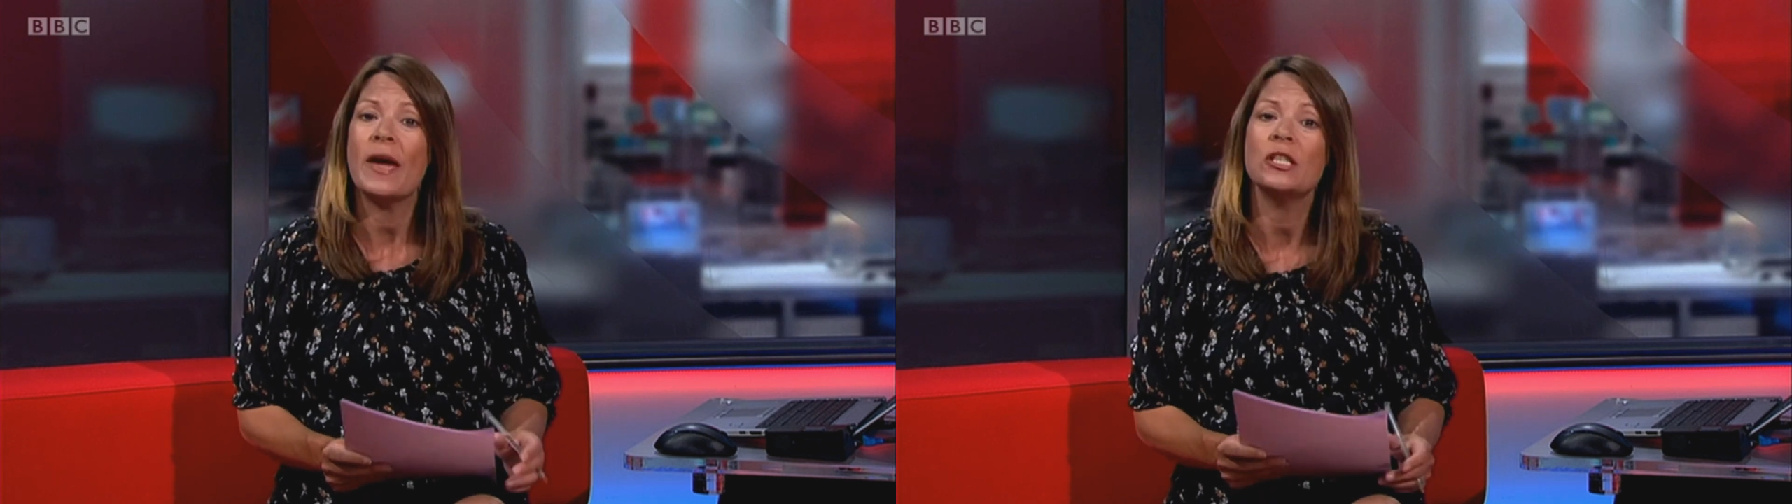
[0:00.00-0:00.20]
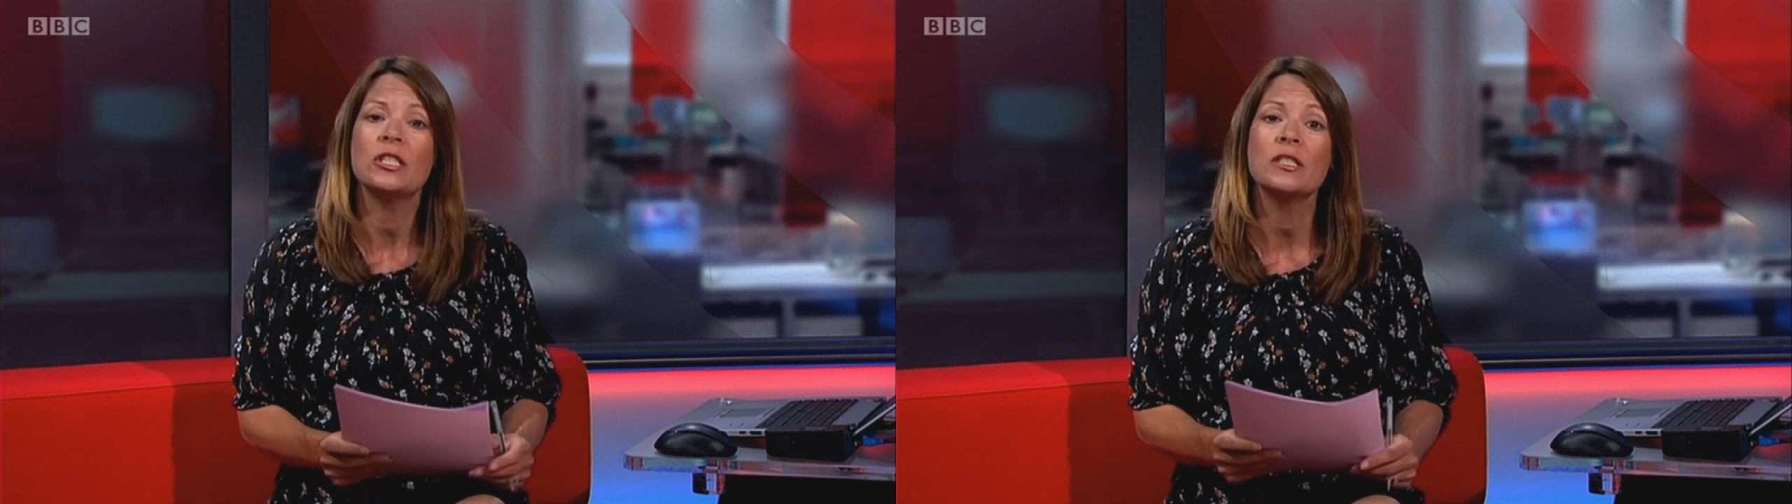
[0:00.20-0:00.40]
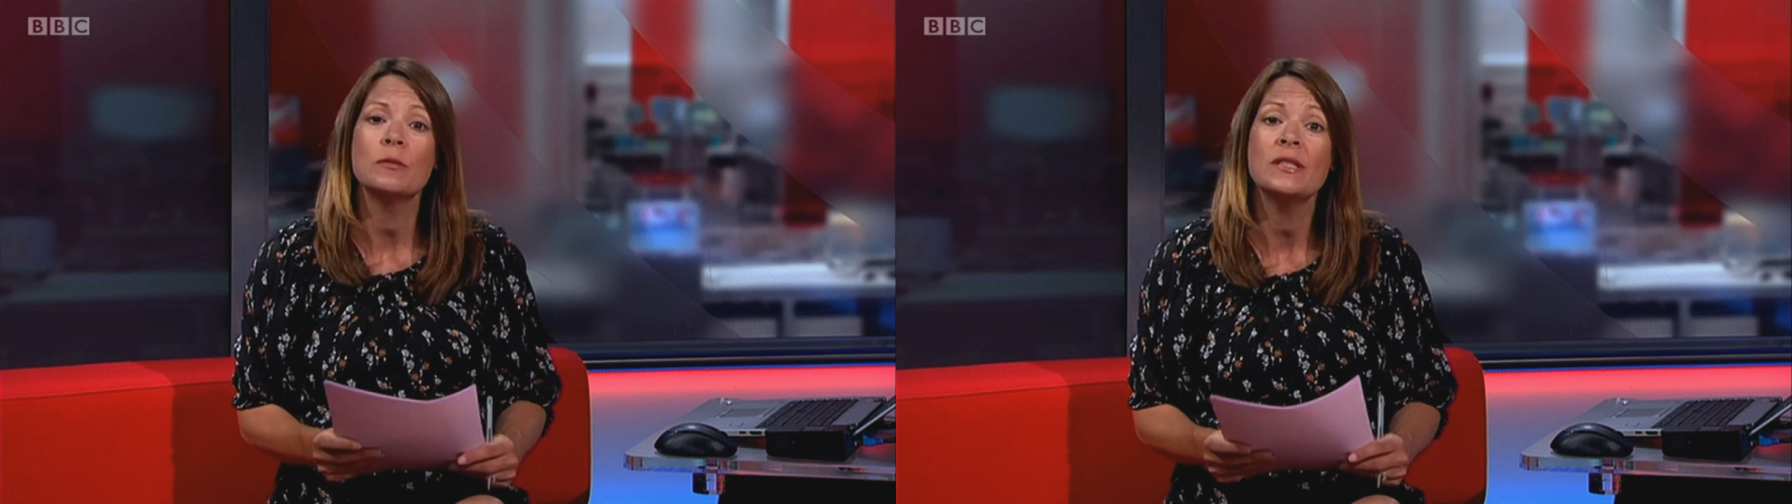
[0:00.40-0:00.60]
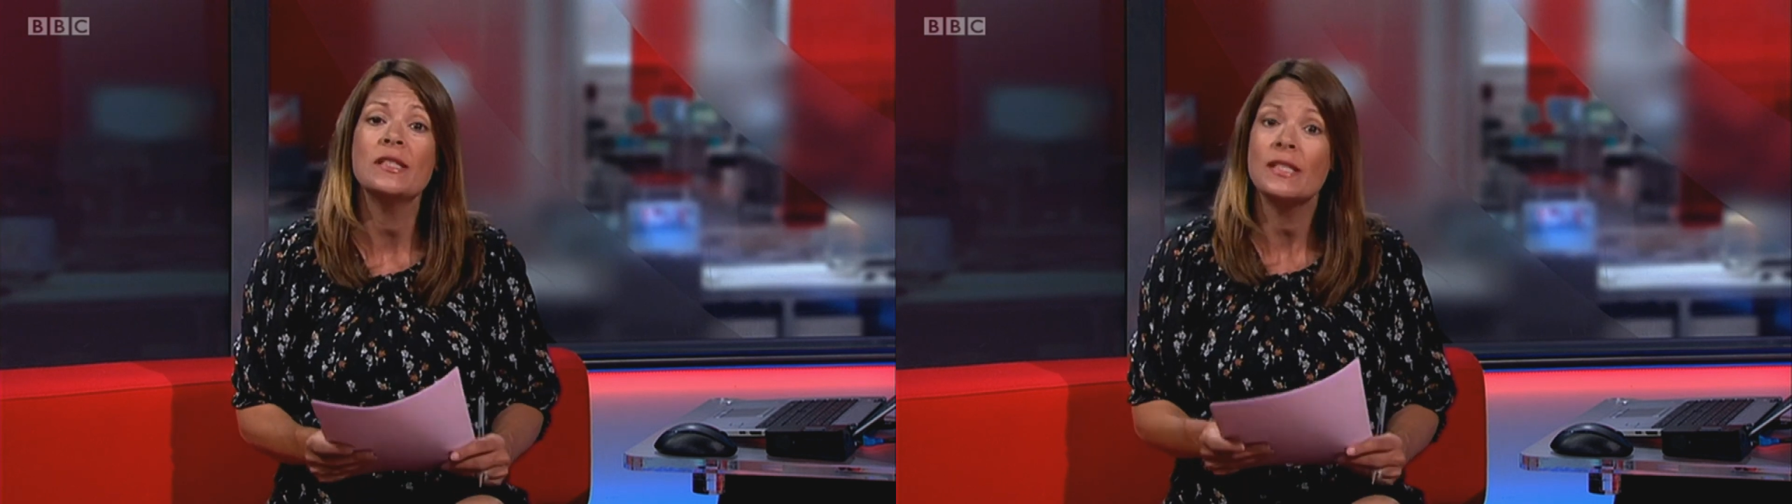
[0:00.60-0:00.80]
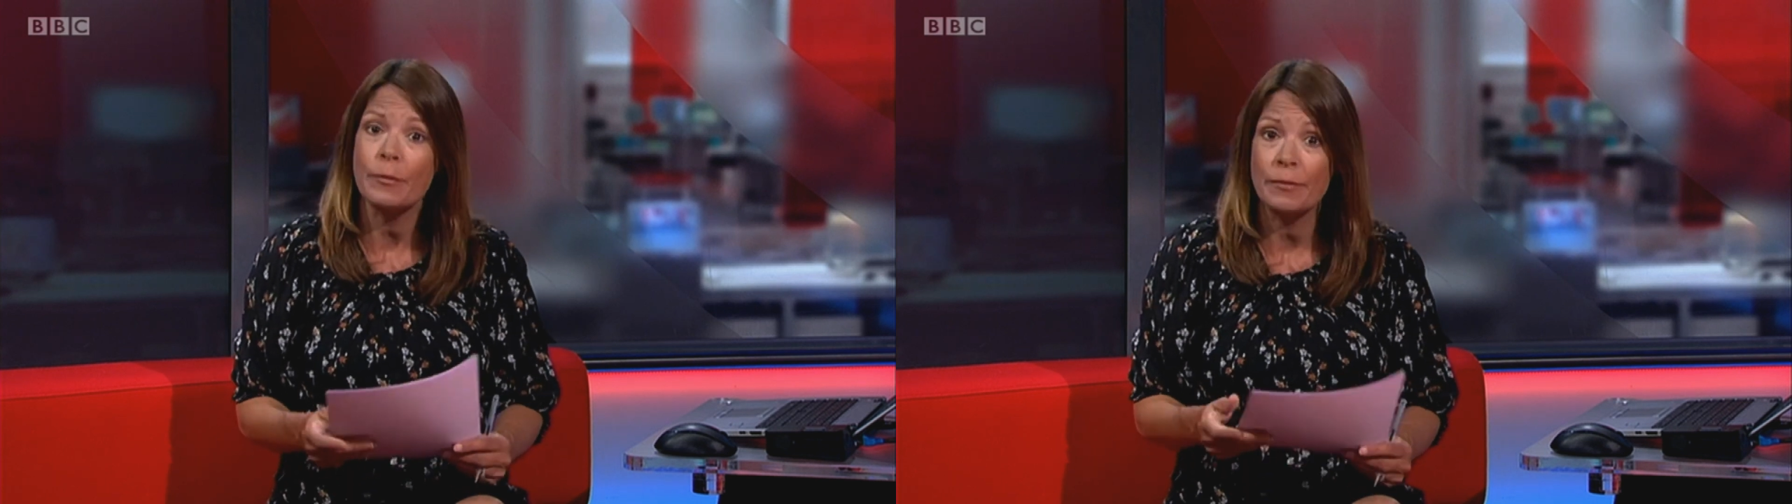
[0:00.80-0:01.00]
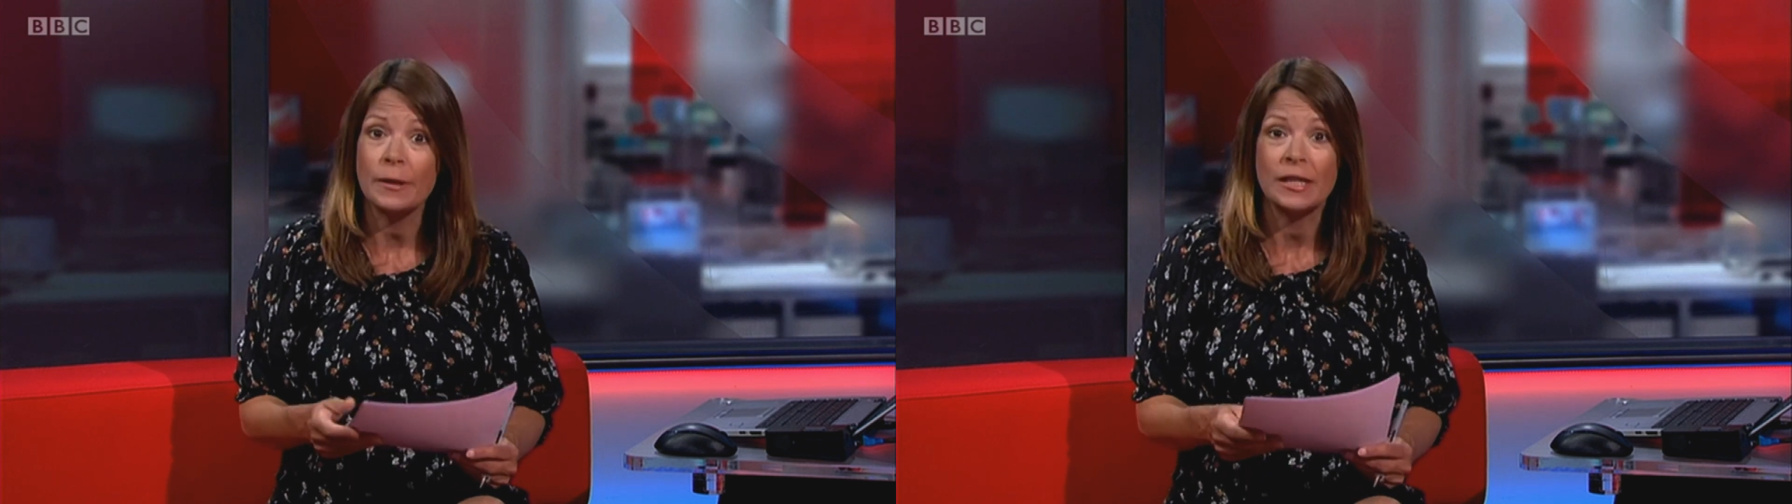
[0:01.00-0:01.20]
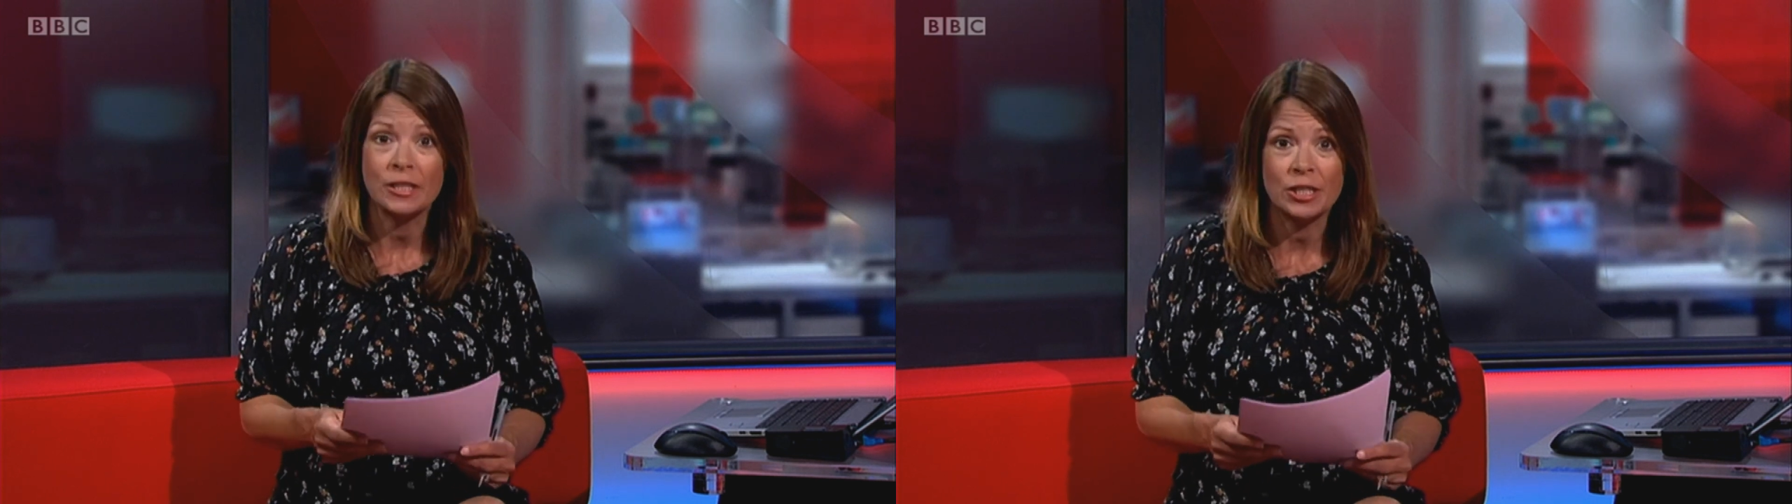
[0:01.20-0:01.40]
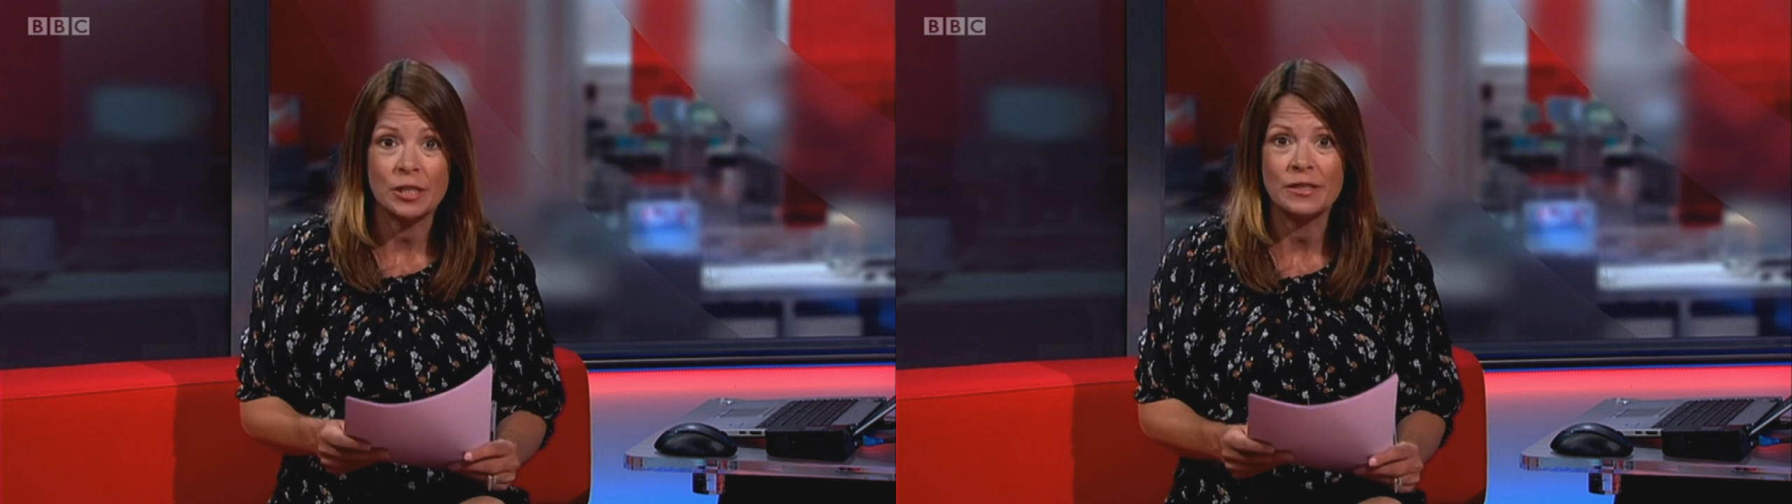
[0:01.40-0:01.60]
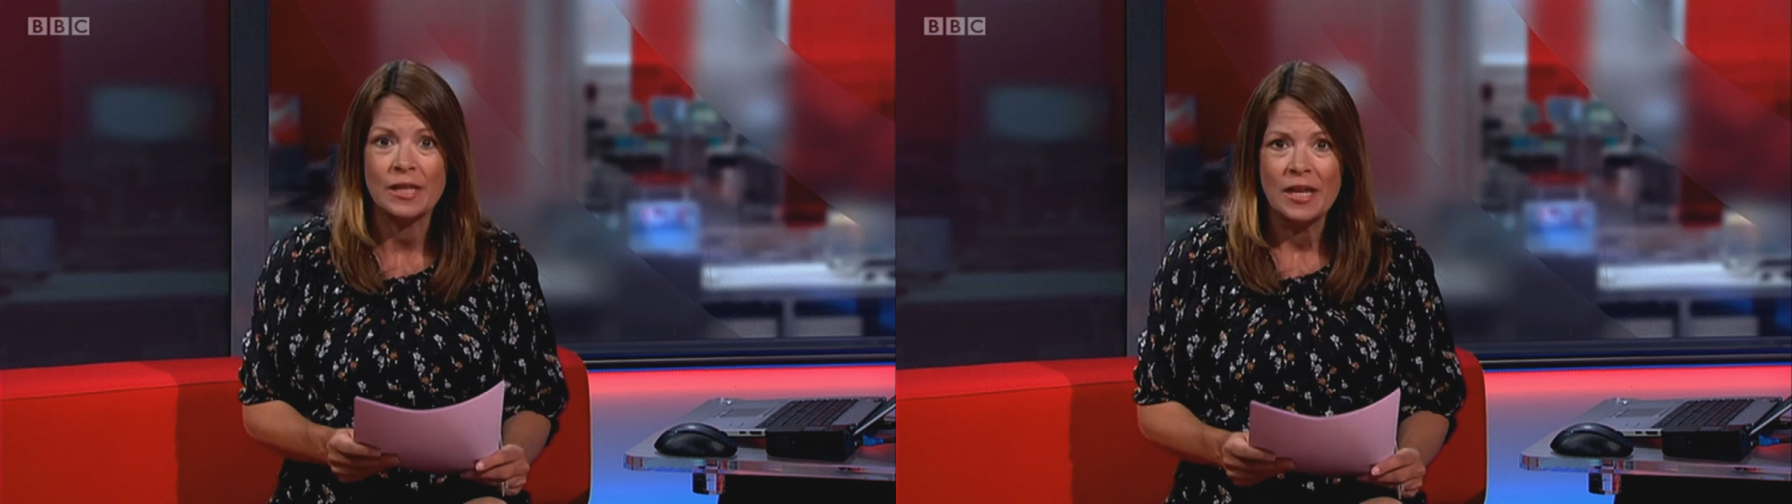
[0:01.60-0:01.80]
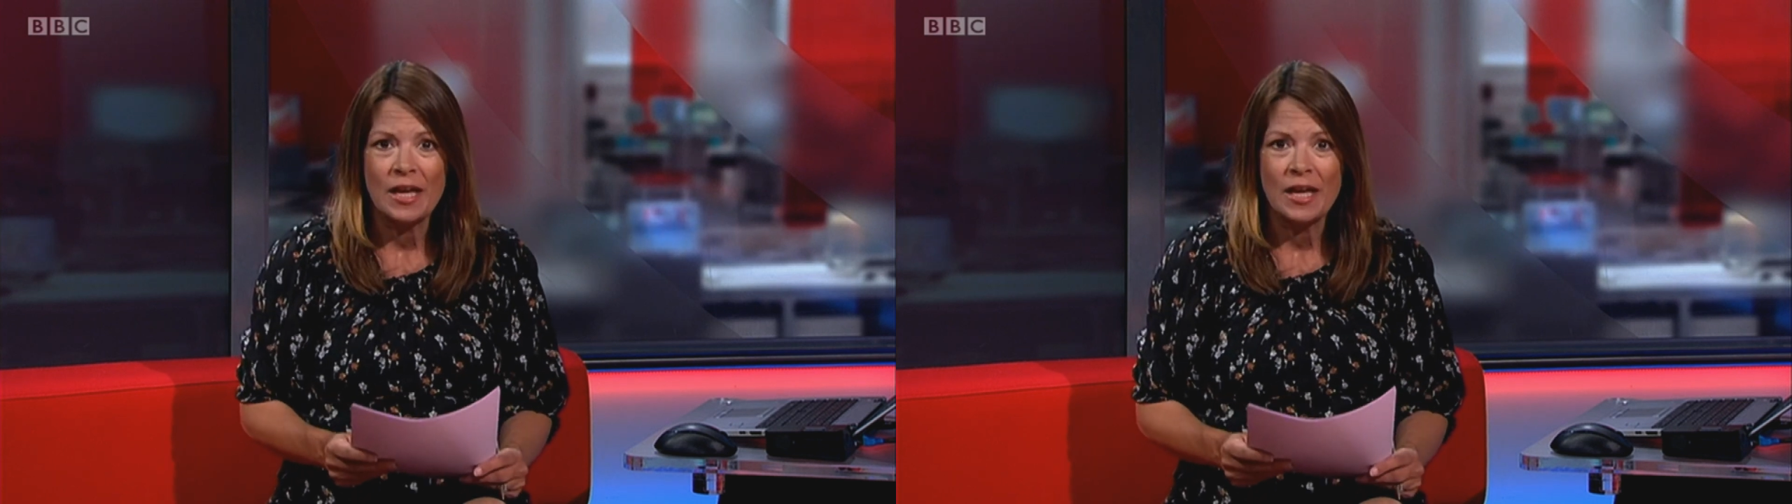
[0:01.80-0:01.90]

patients with simple issues.